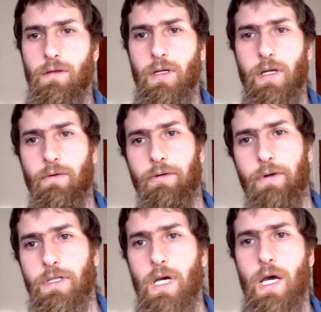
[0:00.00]
Negroid
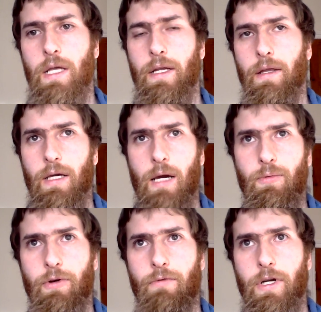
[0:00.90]
race. Now, the
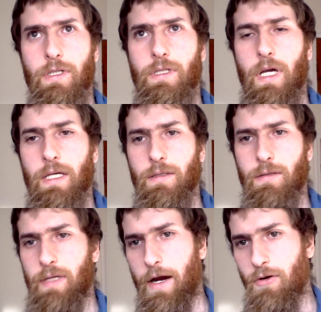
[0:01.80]
Capoid race
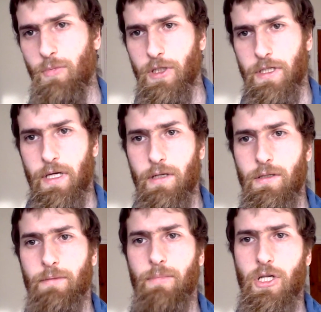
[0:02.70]
has caramel skin,
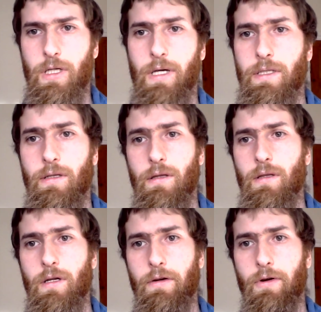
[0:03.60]
so much lighter than the
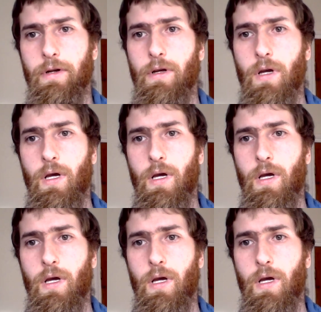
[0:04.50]
Negroid.